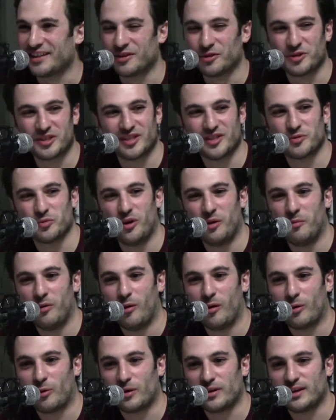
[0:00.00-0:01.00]
there was this one
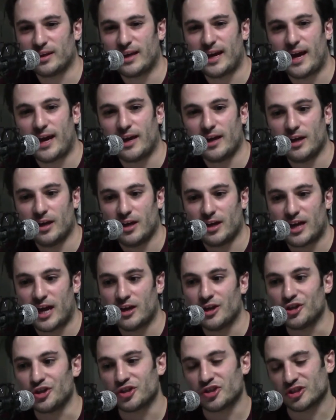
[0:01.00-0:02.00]
moment where the guy
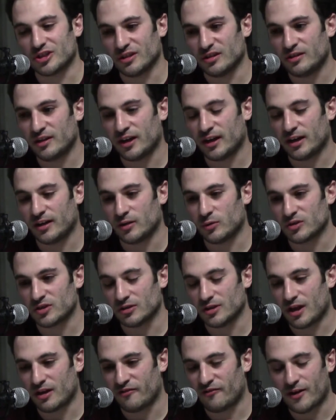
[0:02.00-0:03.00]
kind of just stood there and there was a
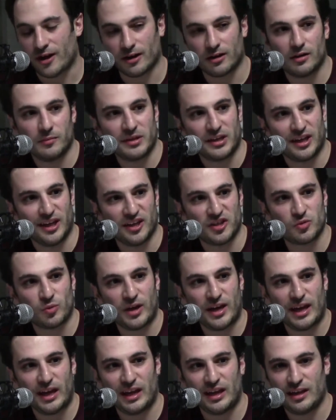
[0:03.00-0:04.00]
lot of fire coming his
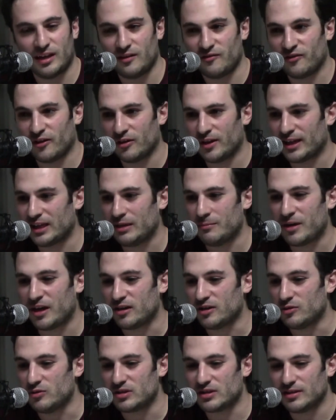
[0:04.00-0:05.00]
way, and it felt like he might
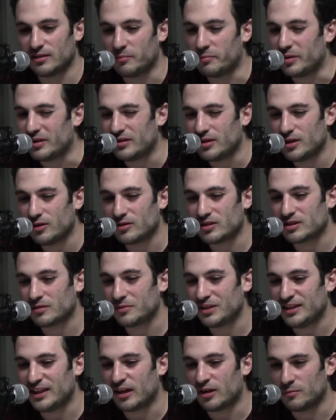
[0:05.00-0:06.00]
have used an ability or
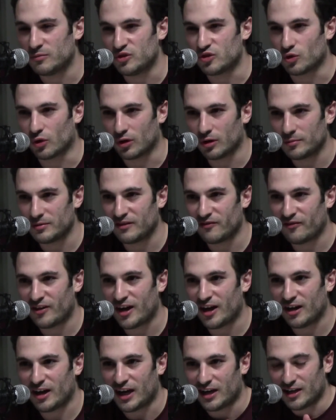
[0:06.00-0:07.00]
something that absorbed the
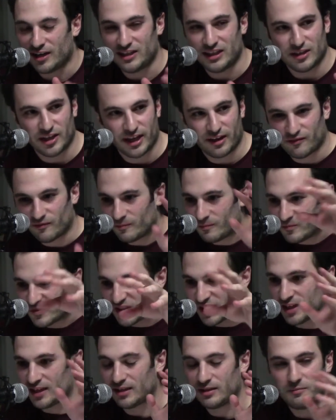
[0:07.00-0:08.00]
fire, and then he like
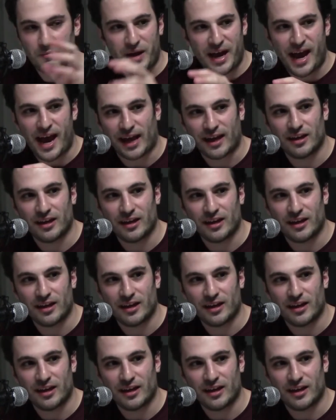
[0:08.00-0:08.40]
sent it back.